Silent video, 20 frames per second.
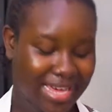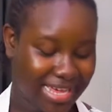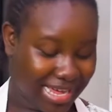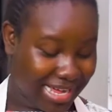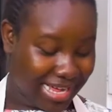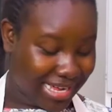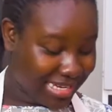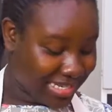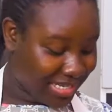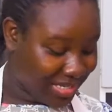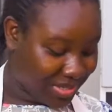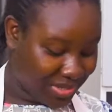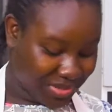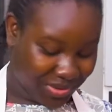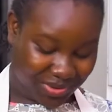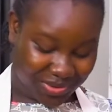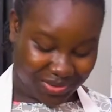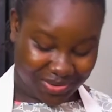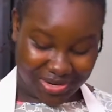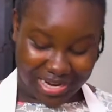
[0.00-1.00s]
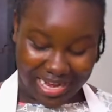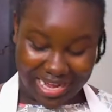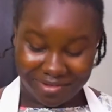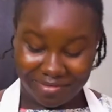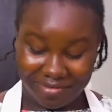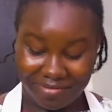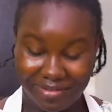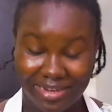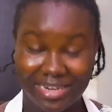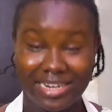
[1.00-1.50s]
guys, so I
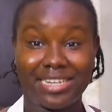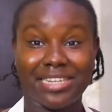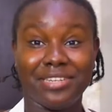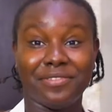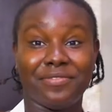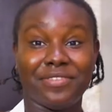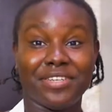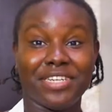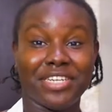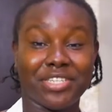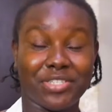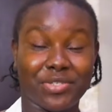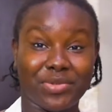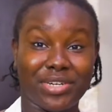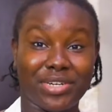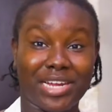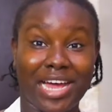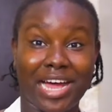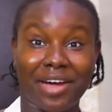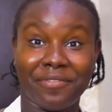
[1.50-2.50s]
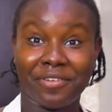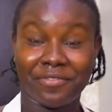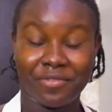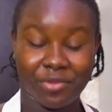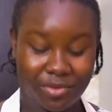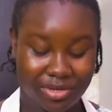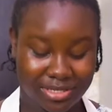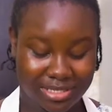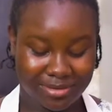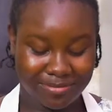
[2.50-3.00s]
finally finished with half of the
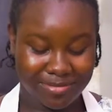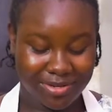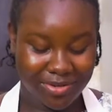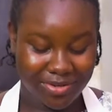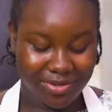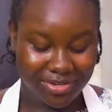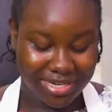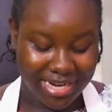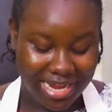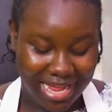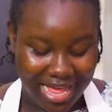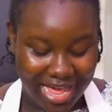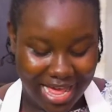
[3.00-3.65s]
watermelon